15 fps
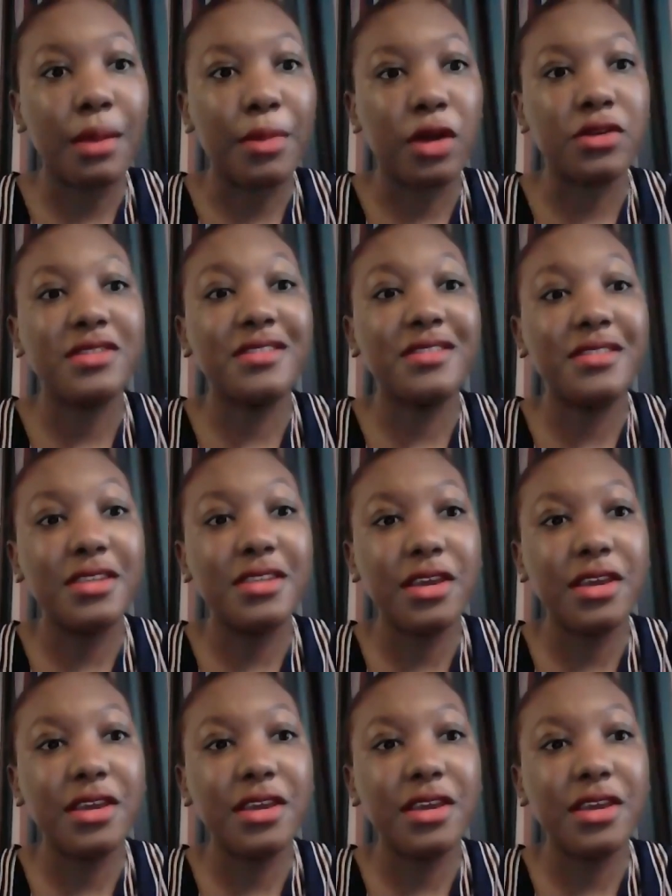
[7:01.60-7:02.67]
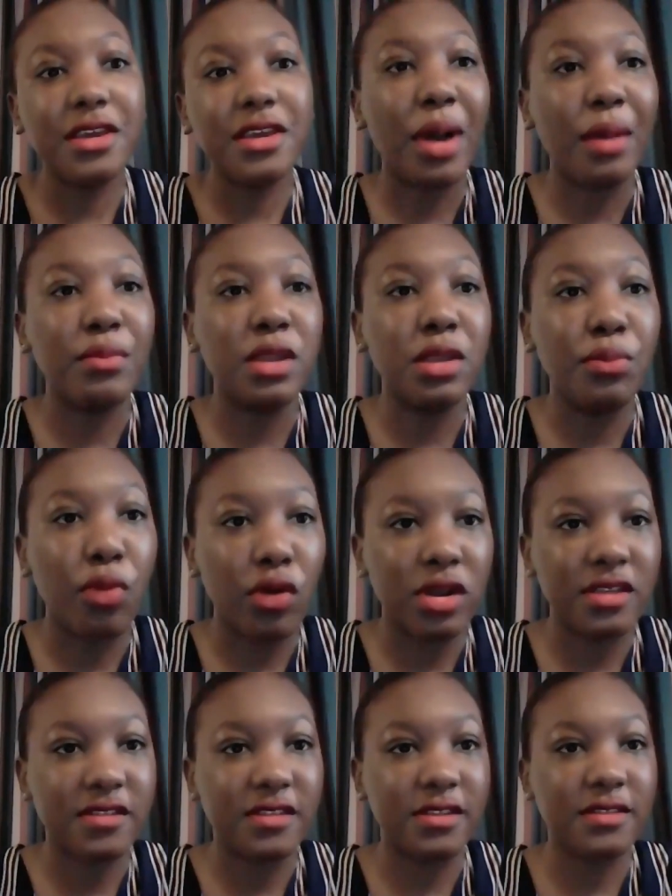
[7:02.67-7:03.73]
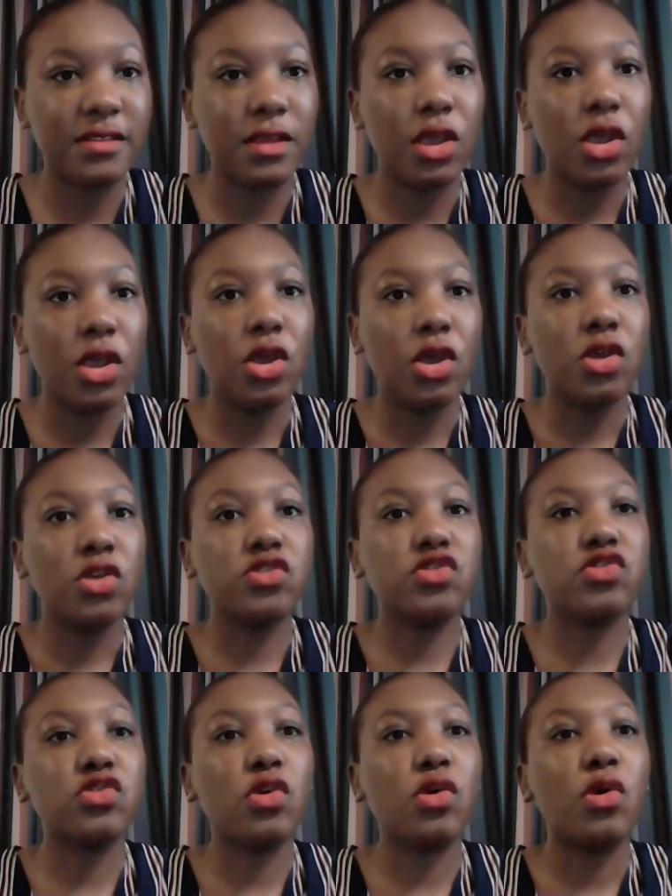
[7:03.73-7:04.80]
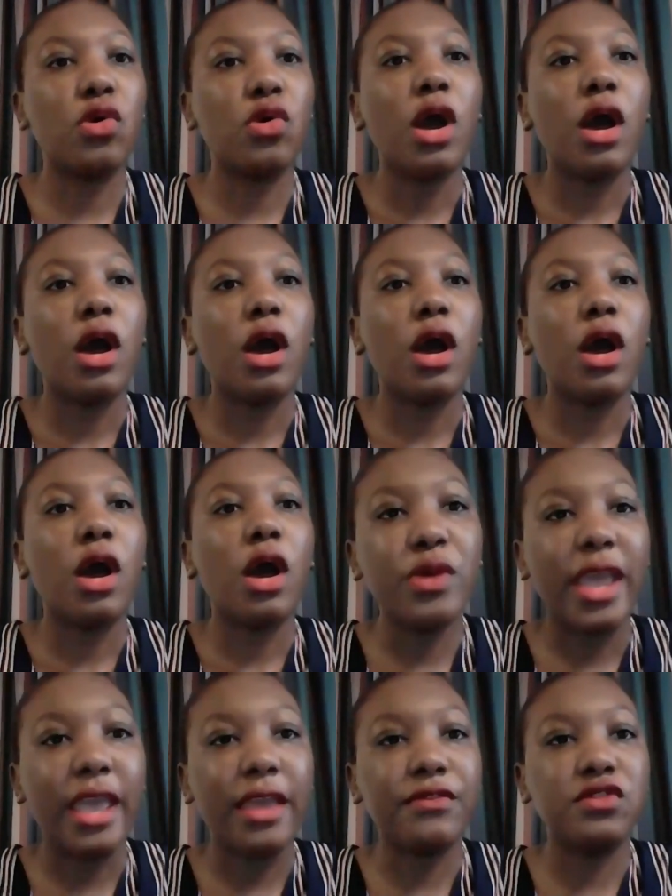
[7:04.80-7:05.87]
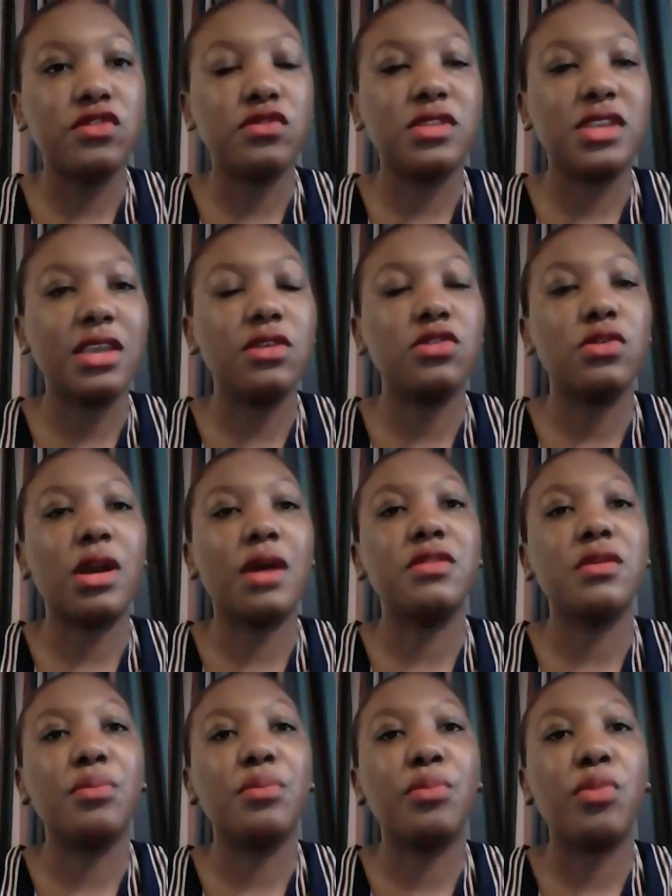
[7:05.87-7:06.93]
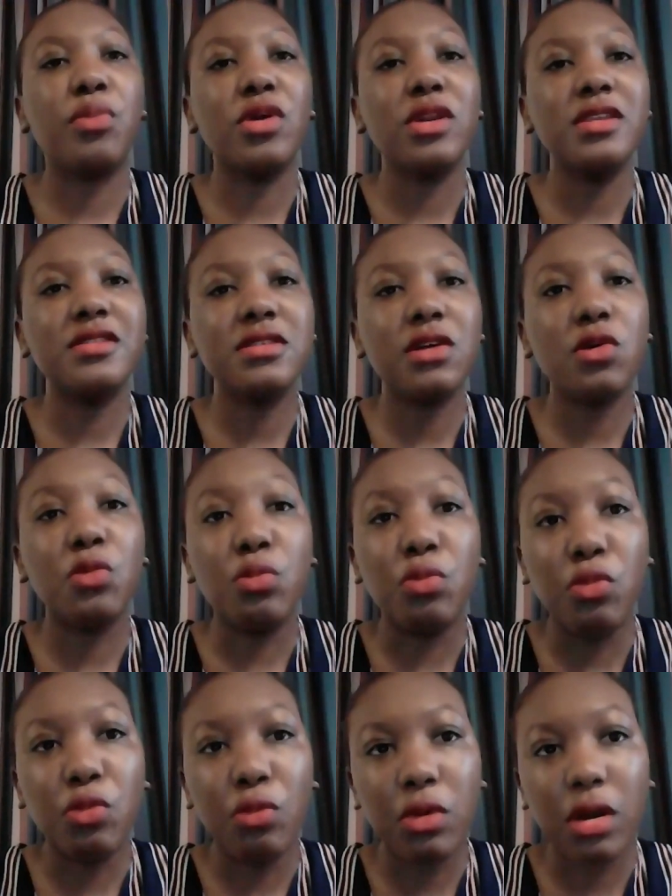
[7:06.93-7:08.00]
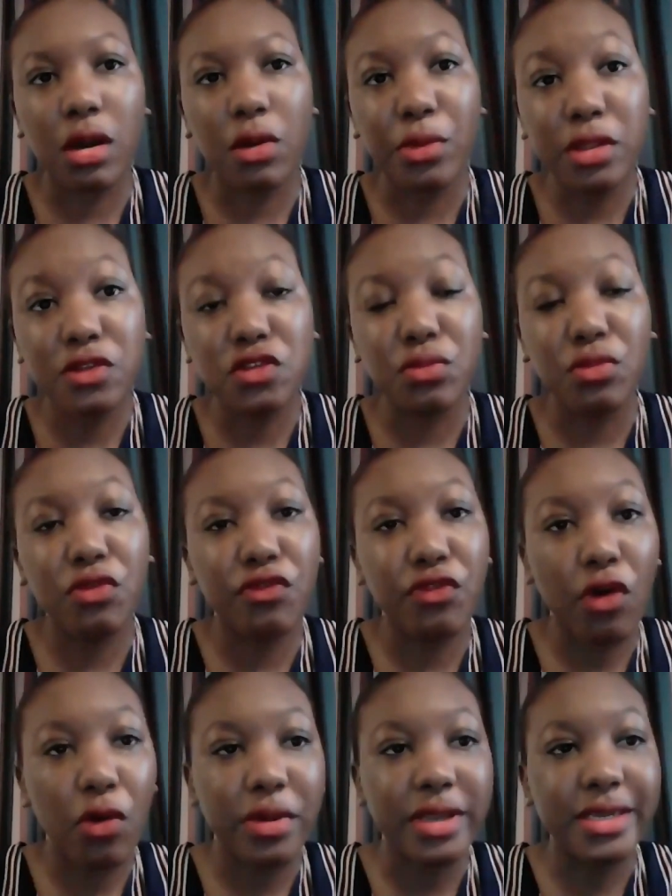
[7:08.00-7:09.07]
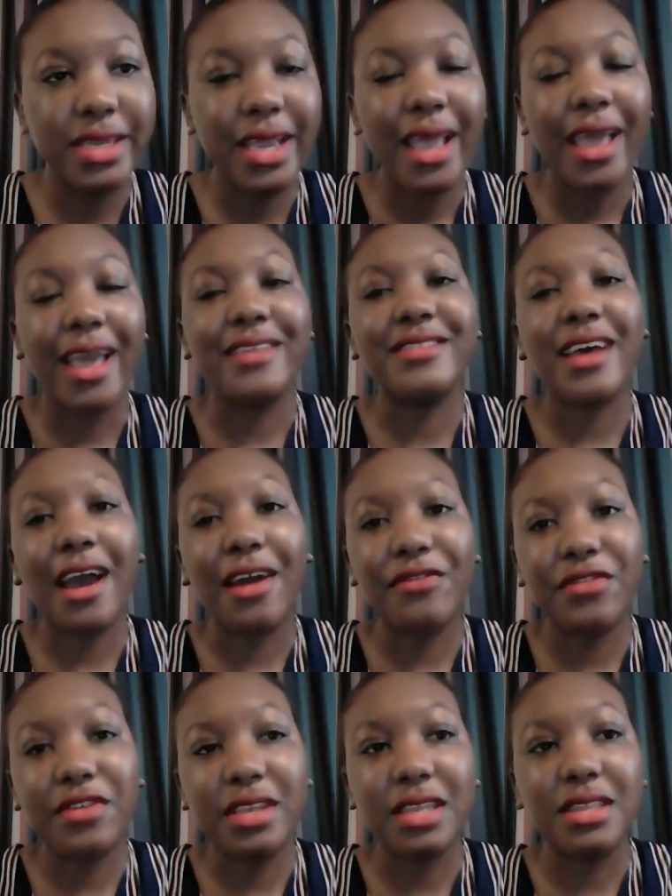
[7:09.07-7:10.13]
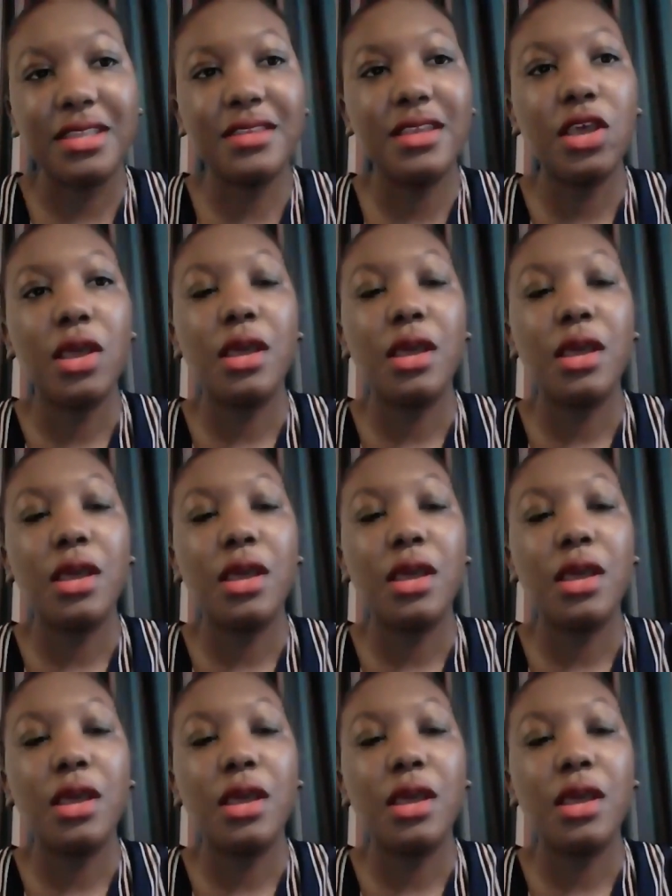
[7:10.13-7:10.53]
about steerheading our public policies. So we do have to take into account the political will to move forward as Africans